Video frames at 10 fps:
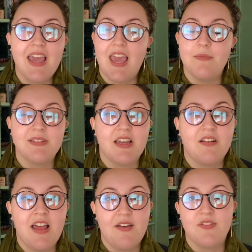Amazon will
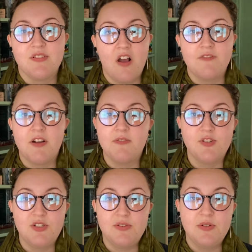have a soft cover
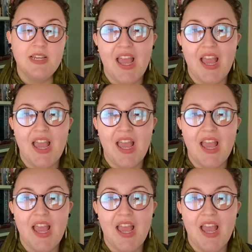too.